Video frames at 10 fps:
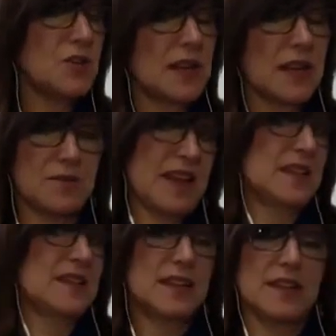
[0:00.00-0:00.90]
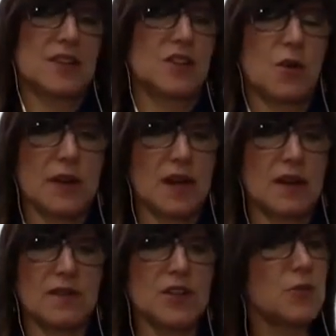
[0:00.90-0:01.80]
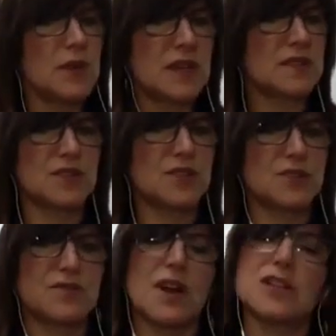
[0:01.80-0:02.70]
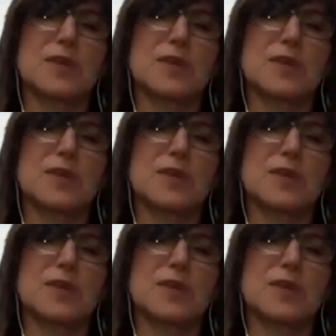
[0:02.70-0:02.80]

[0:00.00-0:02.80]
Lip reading: and I'm validated in going off on you because it's your fault.